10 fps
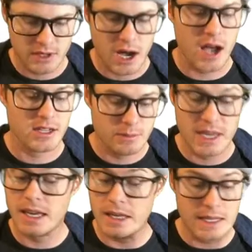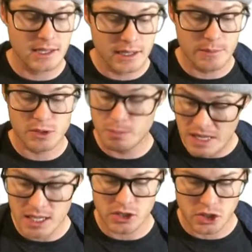Cosmic Eclipse
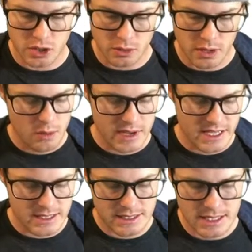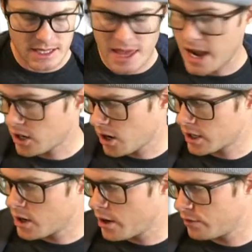Pikachu, we could see that
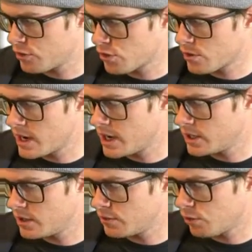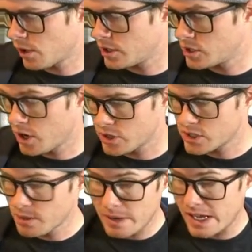card going for $300 to $400.
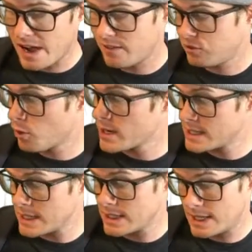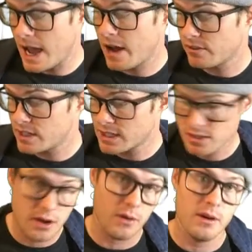Somebody got $460 out of it.
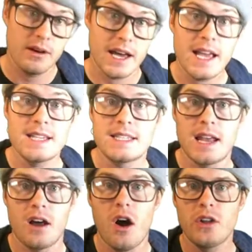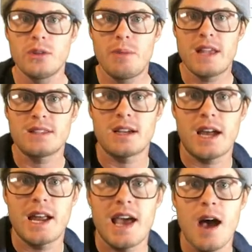So like I said, all depends on
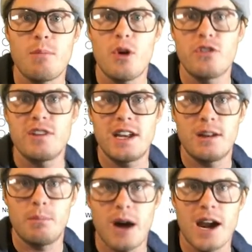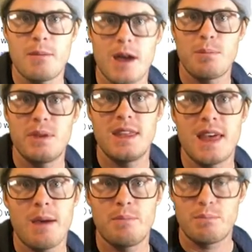kind of how motivated a buyer might be
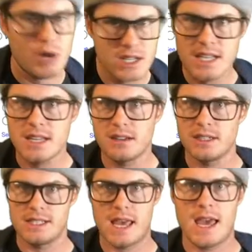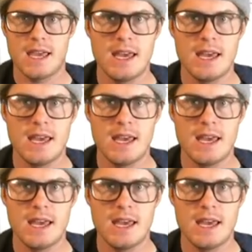that particular day.